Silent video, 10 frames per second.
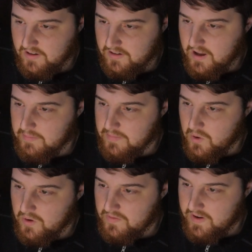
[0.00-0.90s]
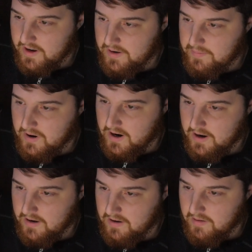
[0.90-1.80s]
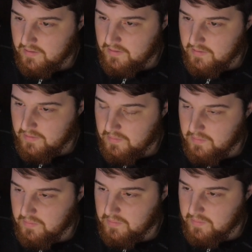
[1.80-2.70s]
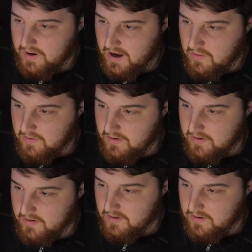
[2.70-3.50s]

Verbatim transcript: not motivated by power,